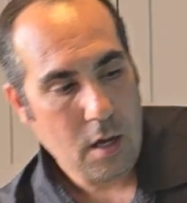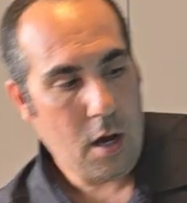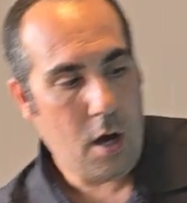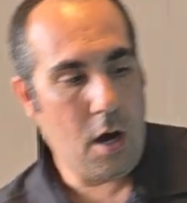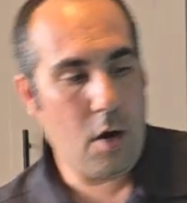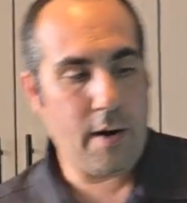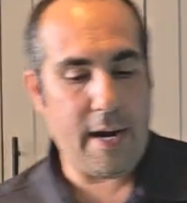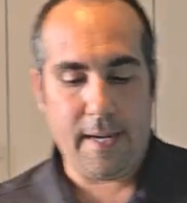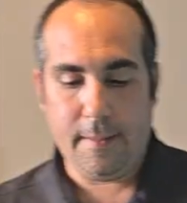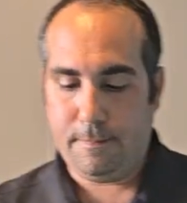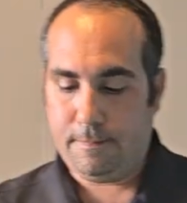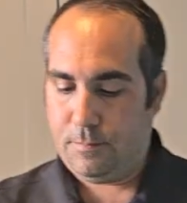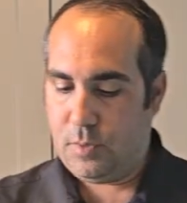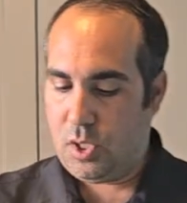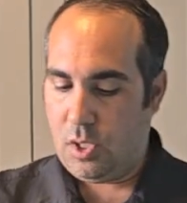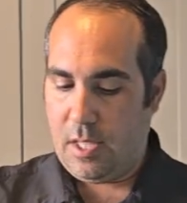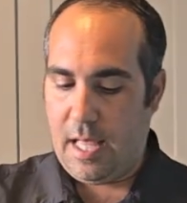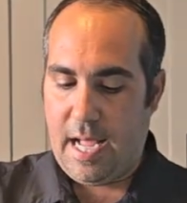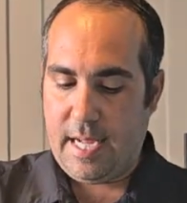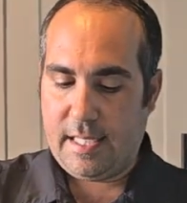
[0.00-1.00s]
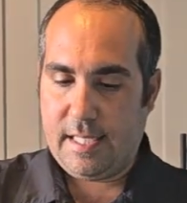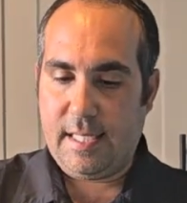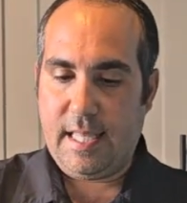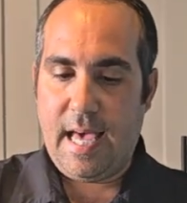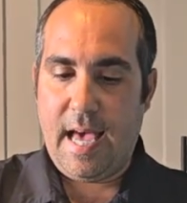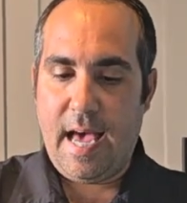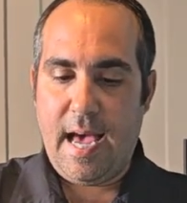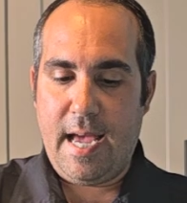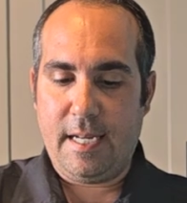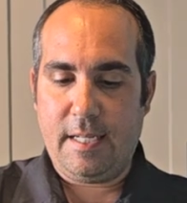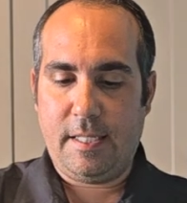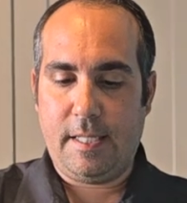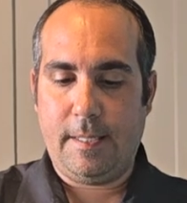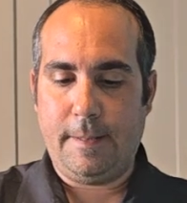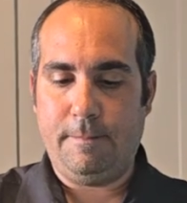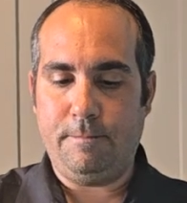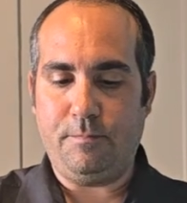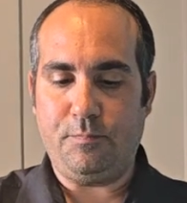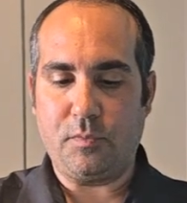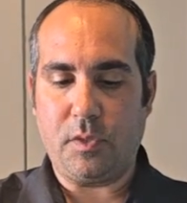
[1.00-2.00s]
Alright, so that's that.
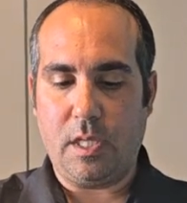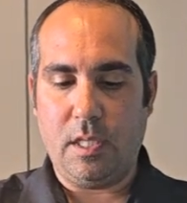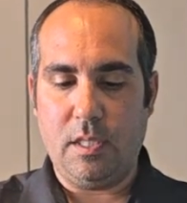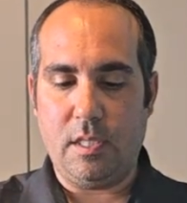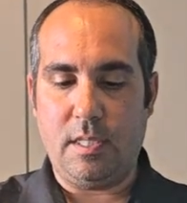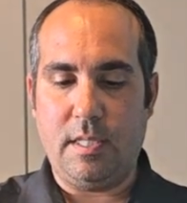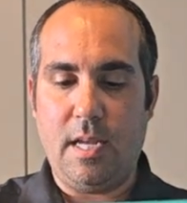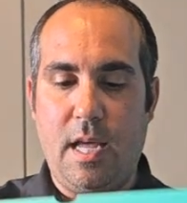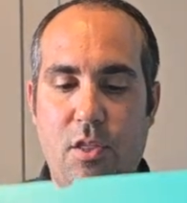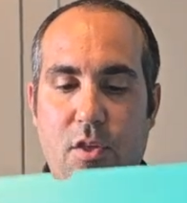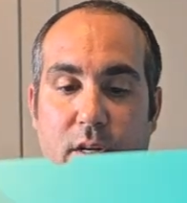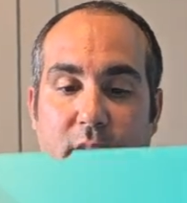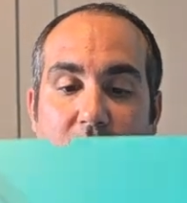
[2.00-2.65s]
There's another